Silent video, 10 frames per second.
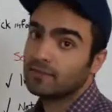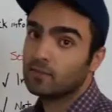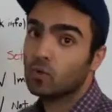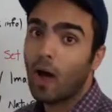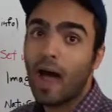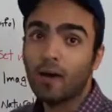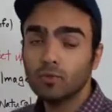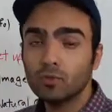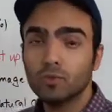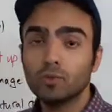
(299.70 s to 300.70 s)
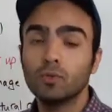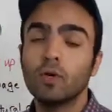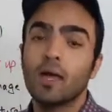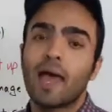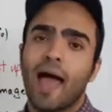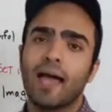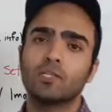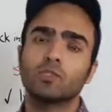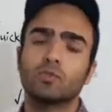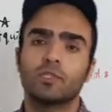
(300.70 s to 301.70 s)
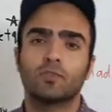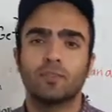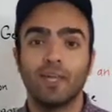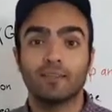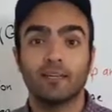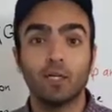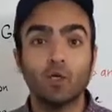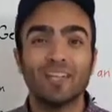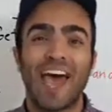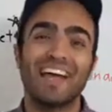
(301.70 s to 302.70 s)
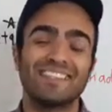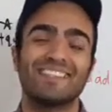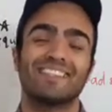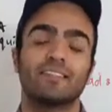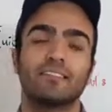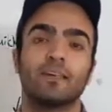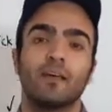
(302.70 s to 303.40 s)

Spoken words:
So how to actually create a good ad set